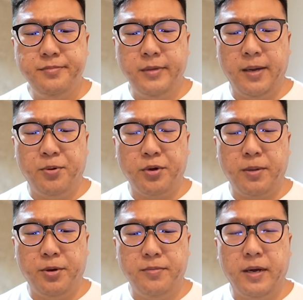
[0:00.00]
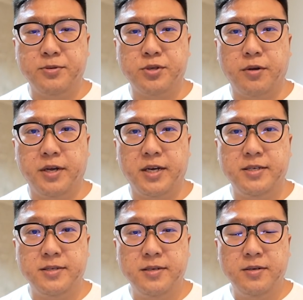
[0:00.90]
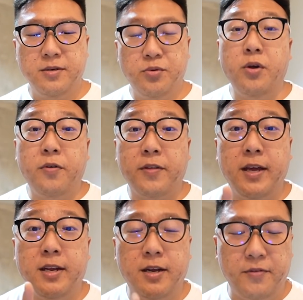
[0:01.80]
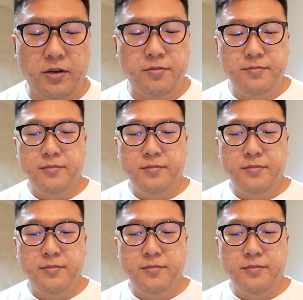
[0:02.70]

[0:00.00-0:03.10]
that Pokemon. I'm so sorry guys. We'll evolve that in another video.